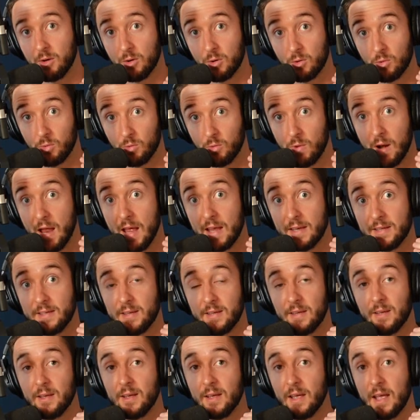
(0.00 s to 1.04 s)
rent,
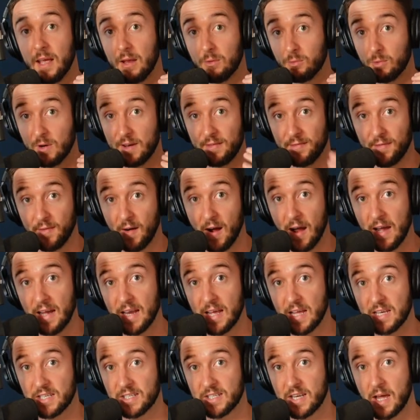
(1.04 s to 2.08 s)
and
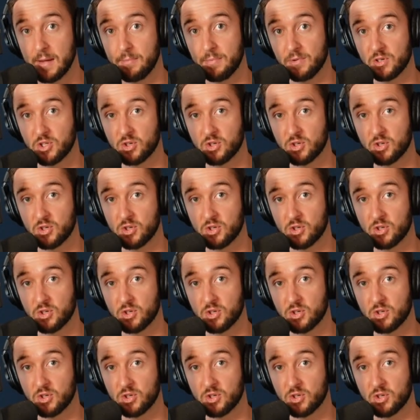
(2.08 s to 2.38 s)
refinance type of